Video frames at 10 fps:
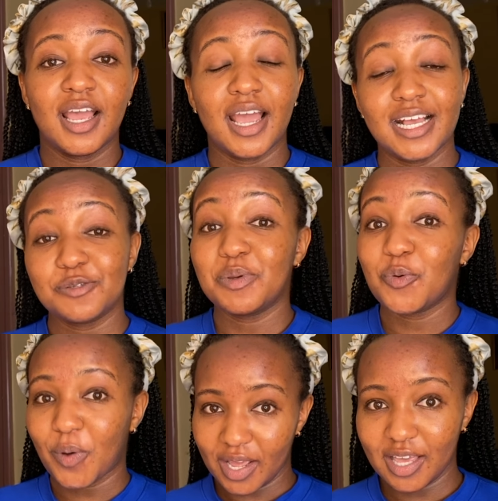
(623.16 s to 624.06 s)
It's been
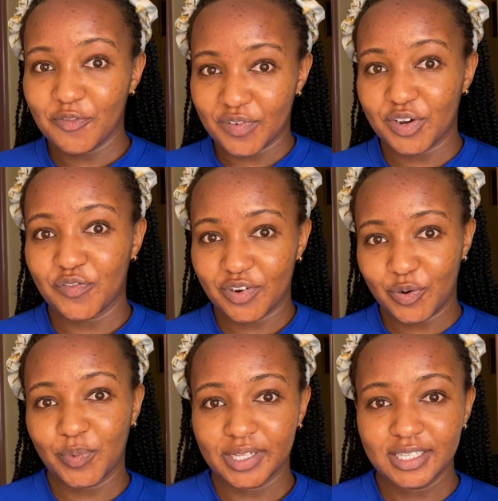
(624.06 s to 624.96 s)
working very, very
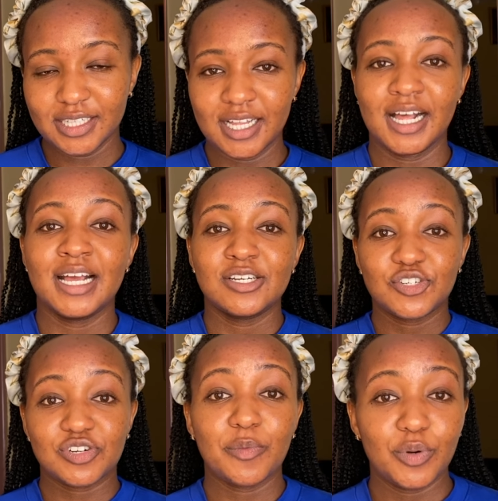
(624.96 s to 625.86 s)
well.
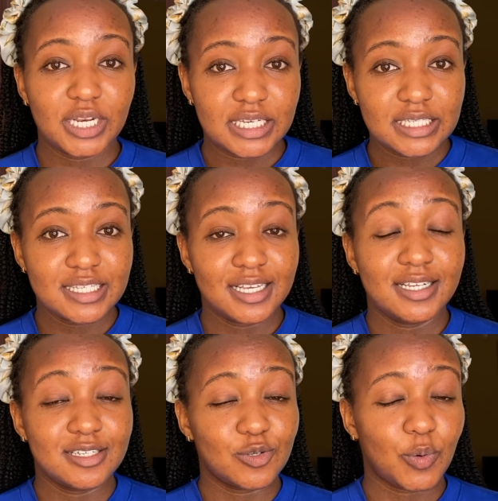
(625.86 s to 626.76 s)
Trouble is,
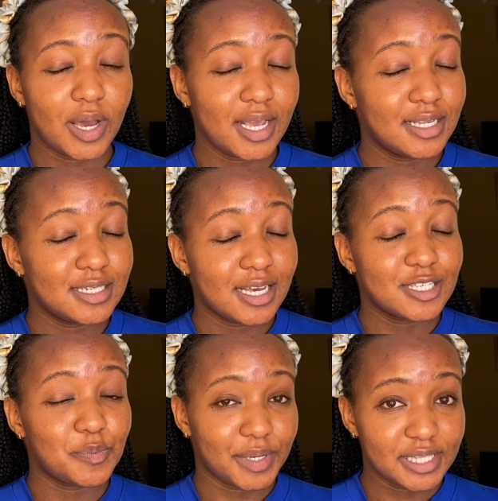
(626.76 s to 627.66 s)
it is quite
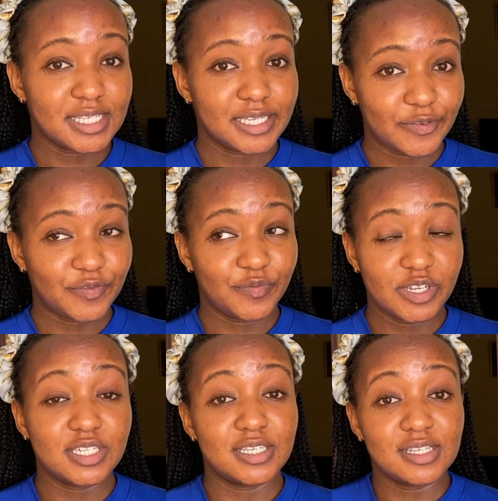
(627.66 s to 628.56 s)
expensive.
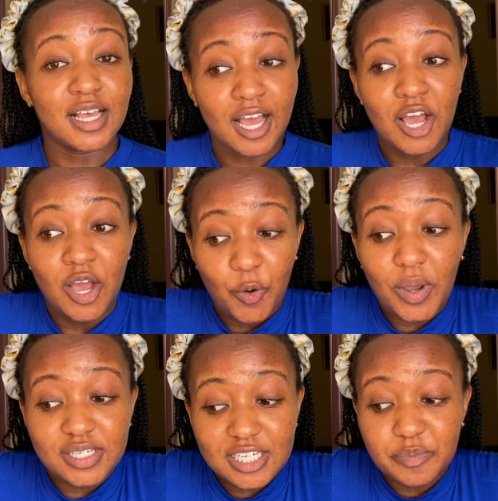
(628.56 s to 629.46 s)
It is
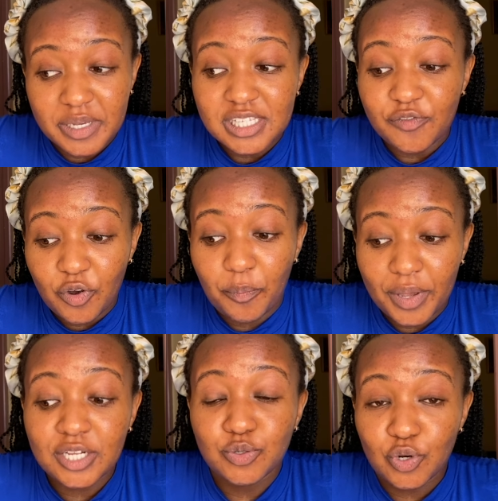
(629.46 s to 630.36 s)
quite expensive
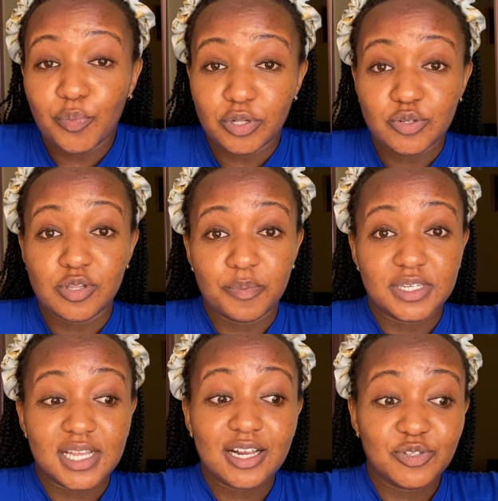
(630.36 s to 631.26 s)
compared to normal
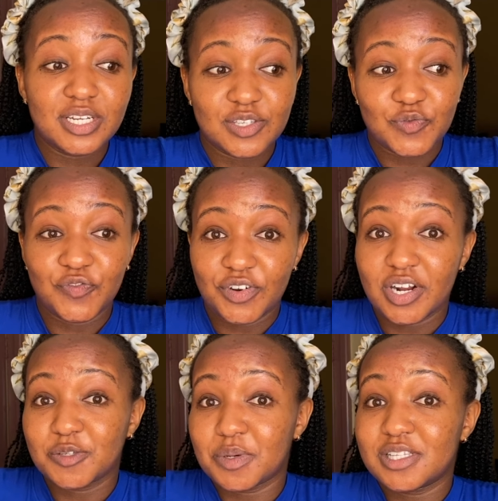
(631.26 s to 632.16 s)
toothpaste. Actually, it's very
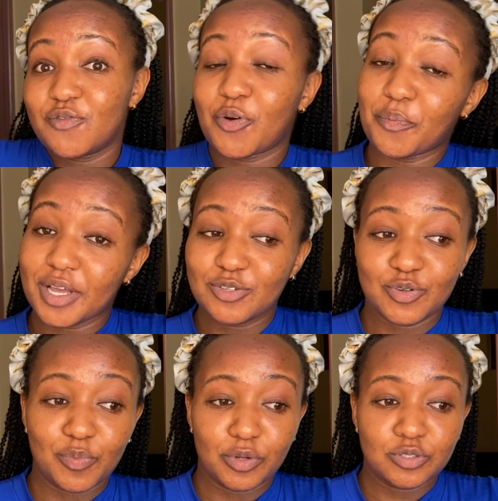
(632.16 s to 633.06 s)
expensive compared to
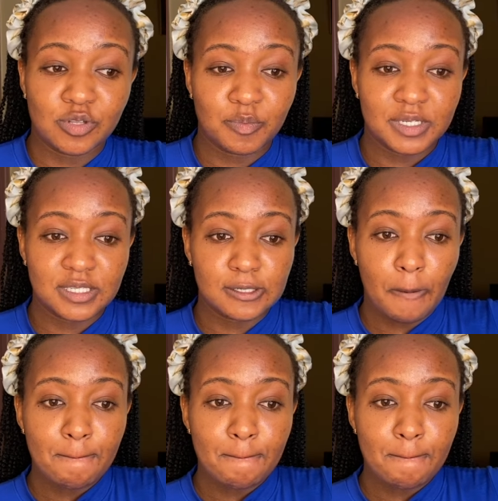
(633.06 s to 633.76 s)
normal toothpaste.